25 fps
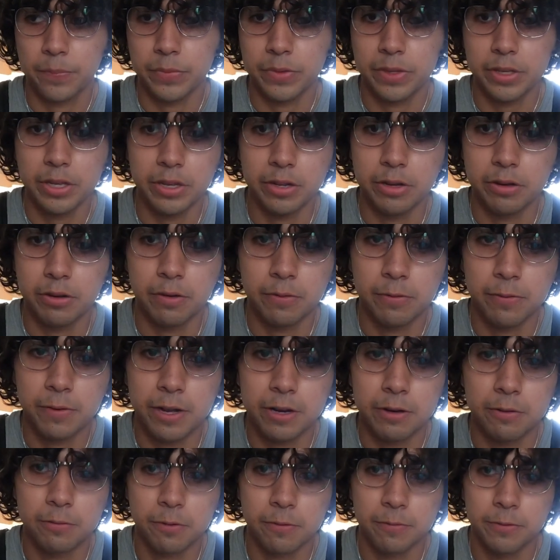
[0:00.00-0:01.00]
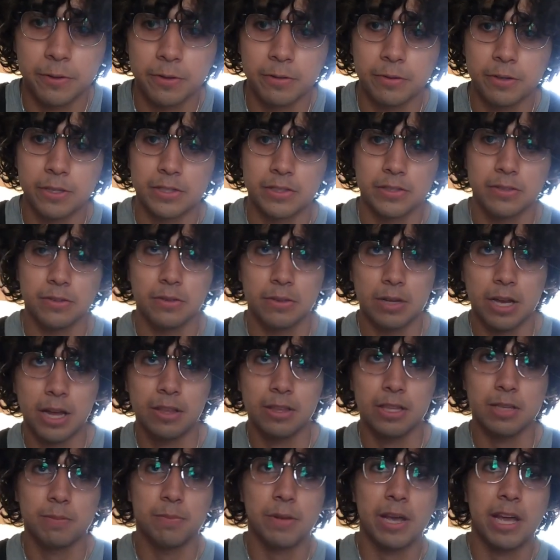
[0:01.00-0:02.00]
you know, a final review as to
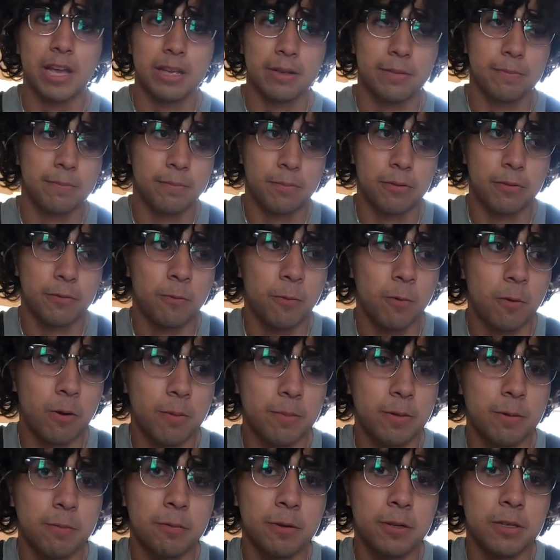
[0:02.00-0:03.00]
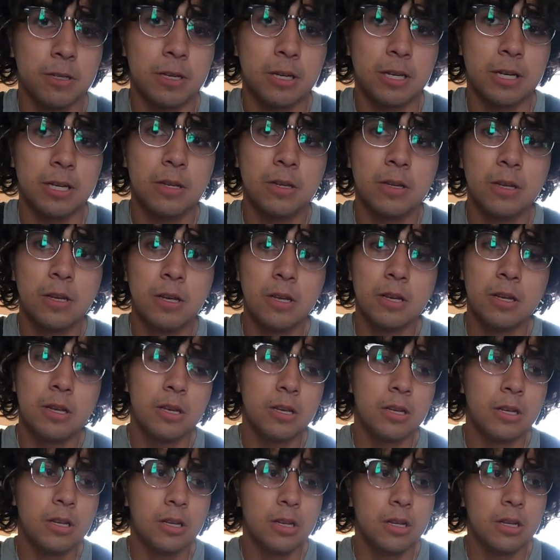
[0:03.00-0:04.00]
how this bag performed and whatnot.
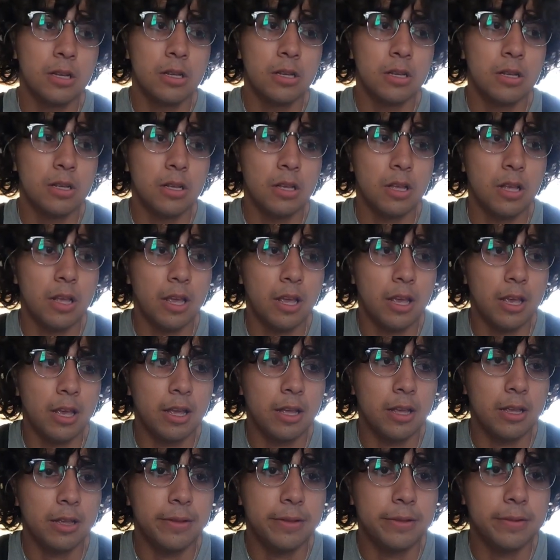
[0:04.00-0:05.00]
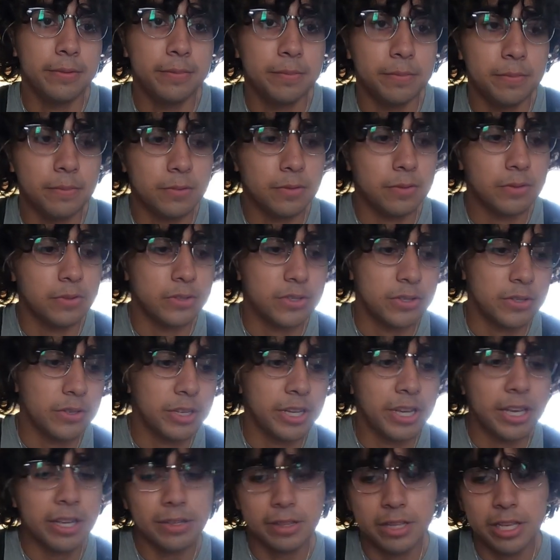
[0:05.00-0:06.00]
And so
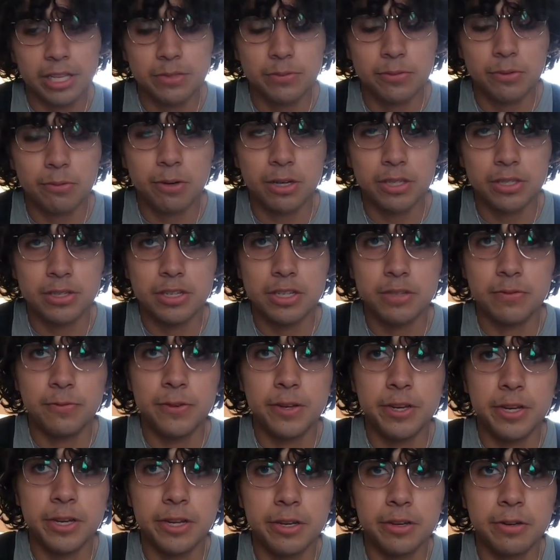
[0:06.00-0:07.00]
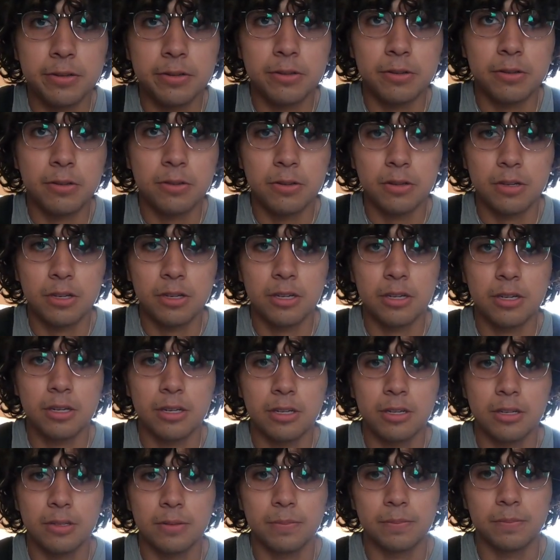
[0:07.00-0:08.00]
yeah, thanks for watching this video.
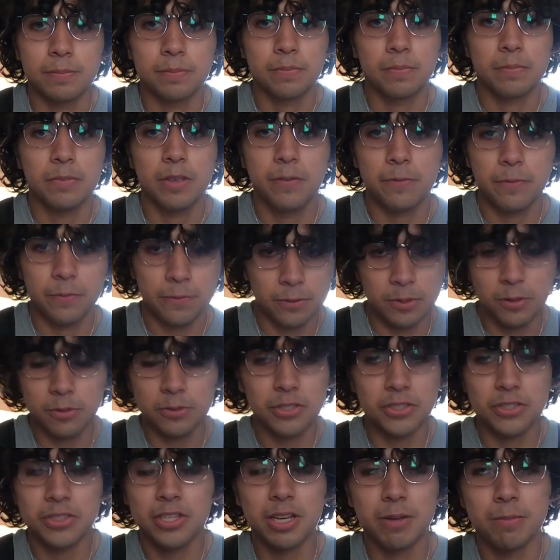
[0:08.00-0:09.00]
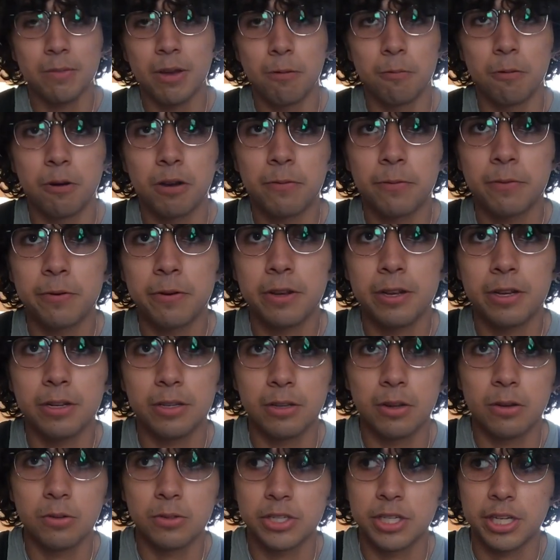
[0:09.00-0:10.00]
Don't just take my word for
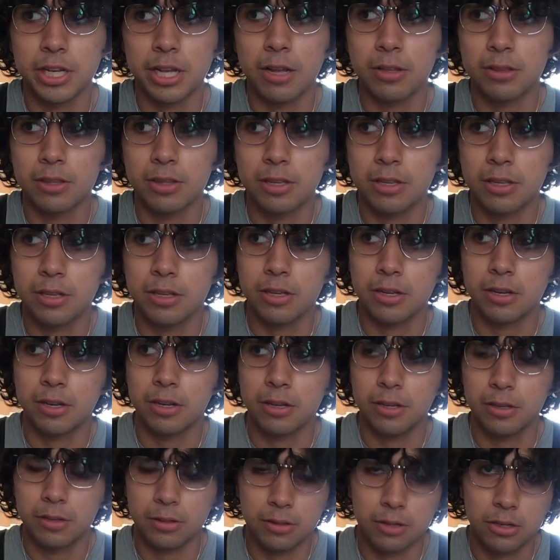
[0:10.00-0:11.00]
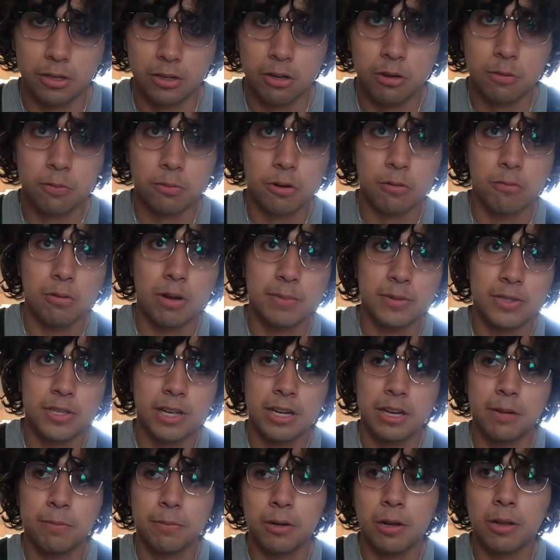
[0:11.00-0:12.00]
it, go check out the GoPro
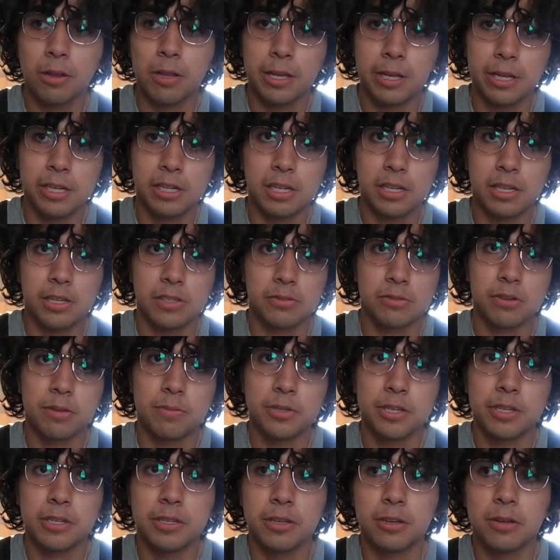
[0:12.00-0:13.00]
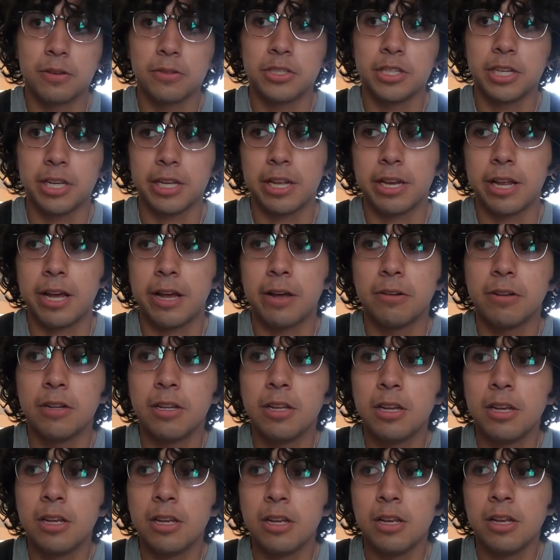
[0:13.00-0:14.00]
website. I'll put a link in the description to go check it out,
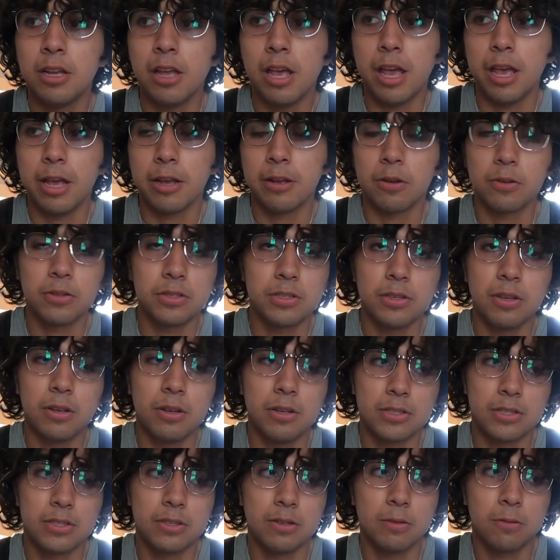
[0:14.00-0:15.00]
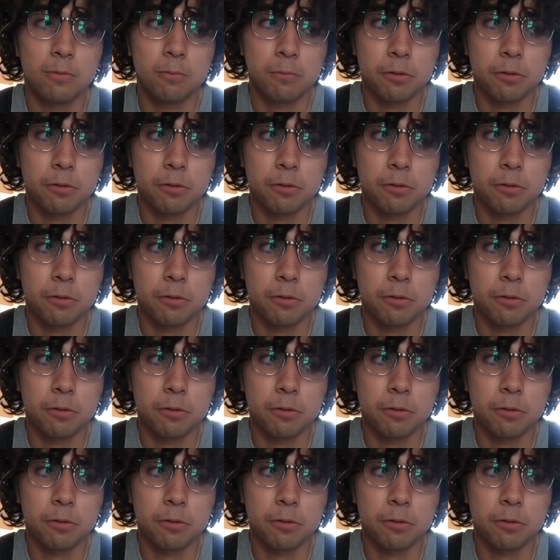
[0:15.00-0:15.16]
and go also